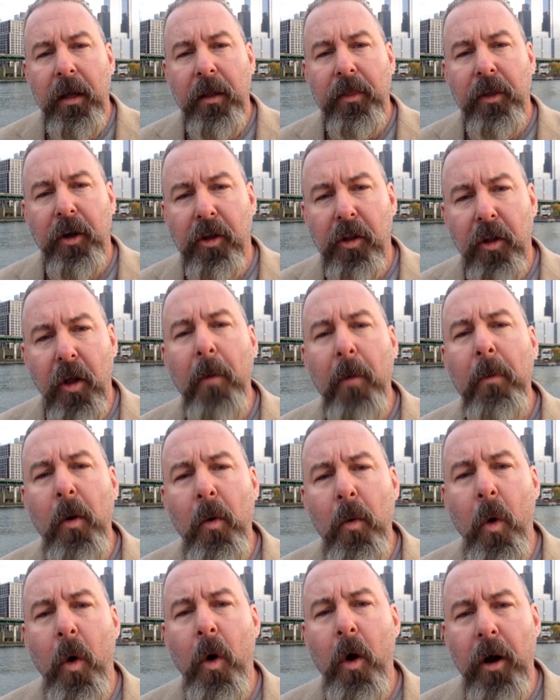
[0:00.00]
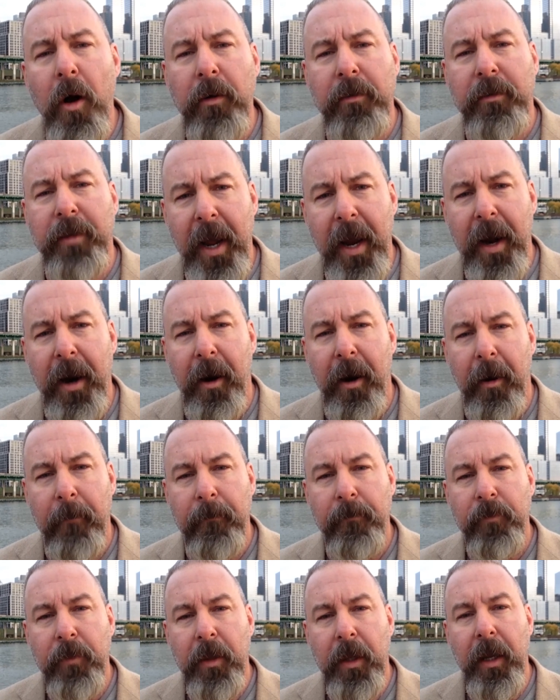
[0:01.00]
The global war on terror
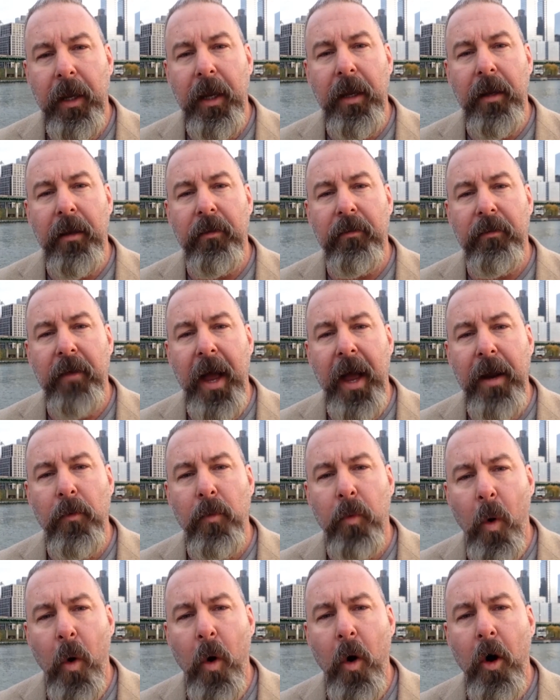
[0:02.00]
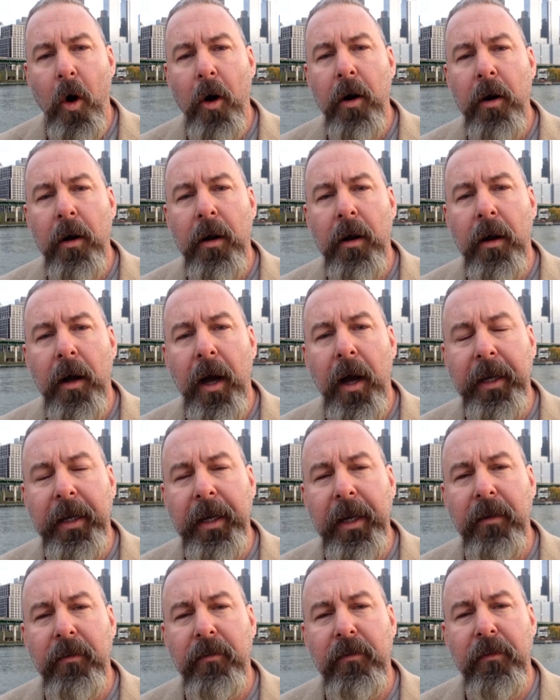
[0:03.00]
is a war
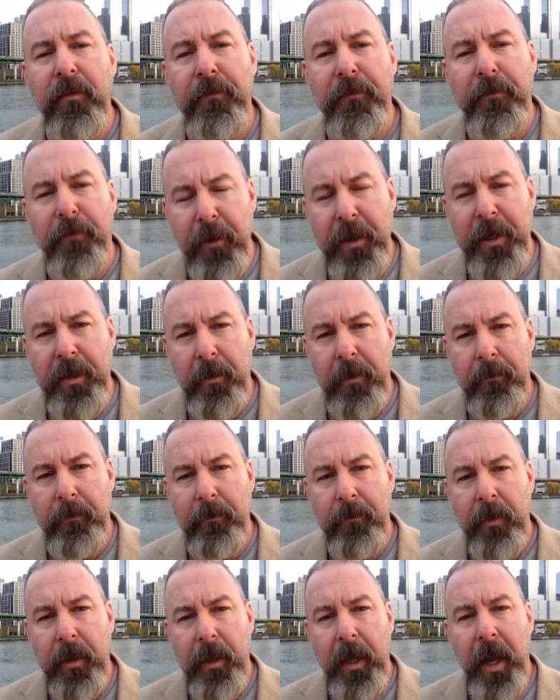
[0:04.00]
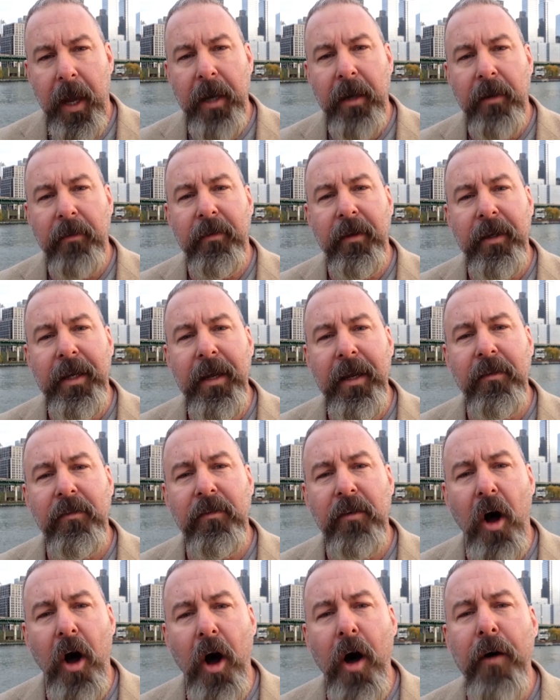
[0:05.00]
against freedom, and it's
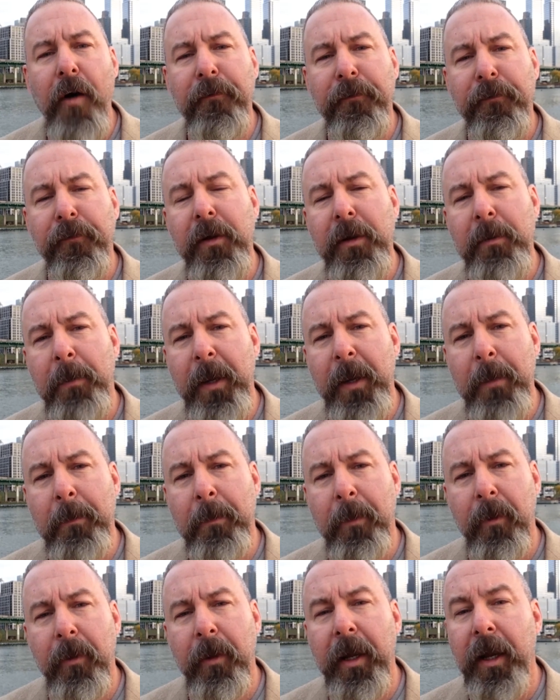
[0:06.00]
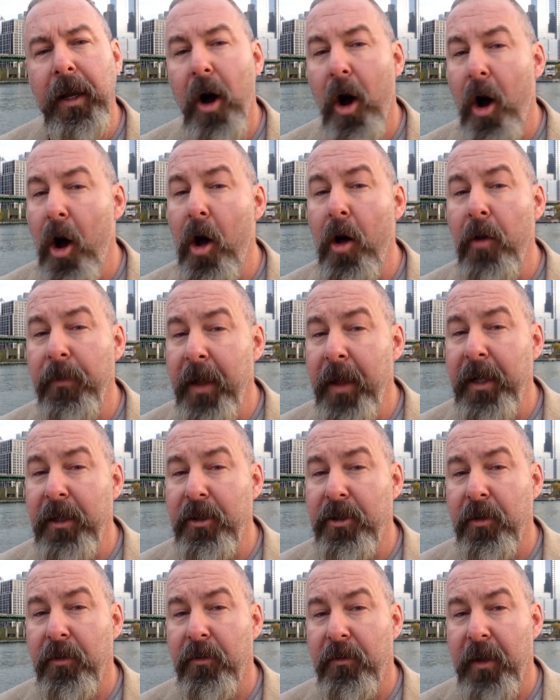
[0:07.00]
against all free people and all
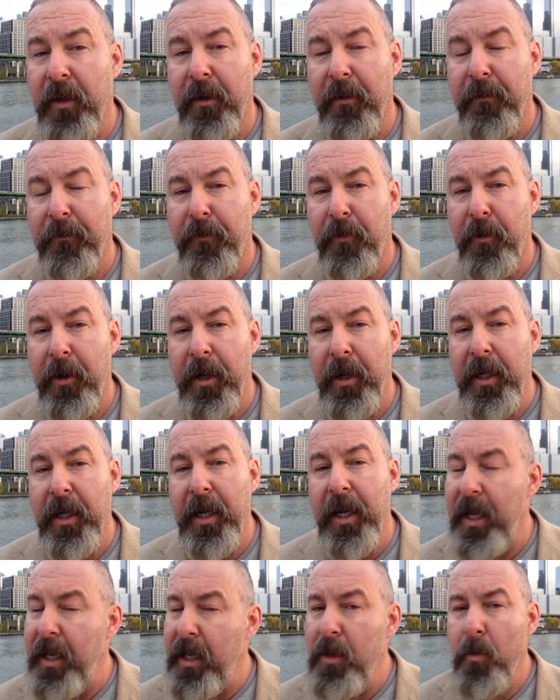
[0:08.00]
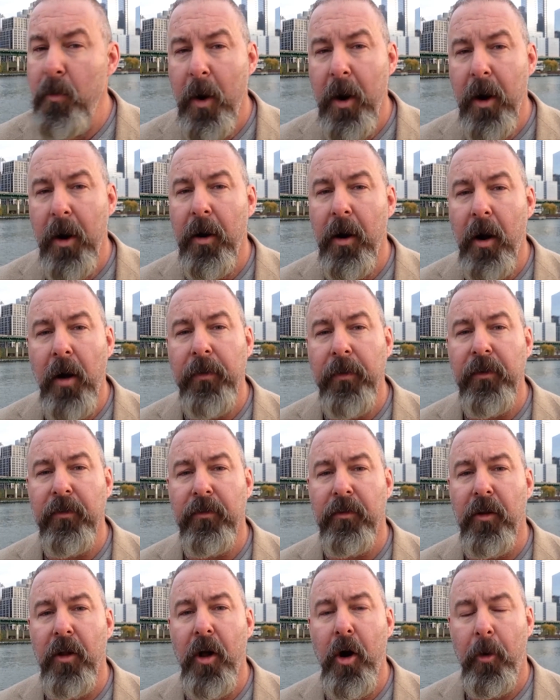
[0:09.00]
nations that are free anywhere on
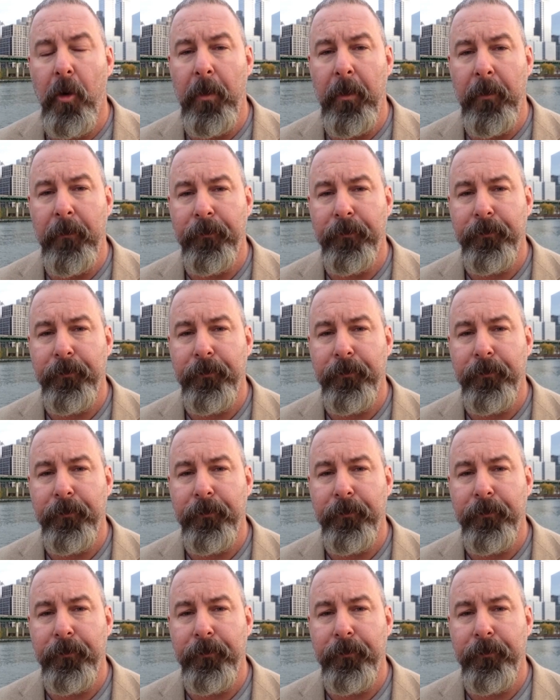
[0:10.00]
this globe.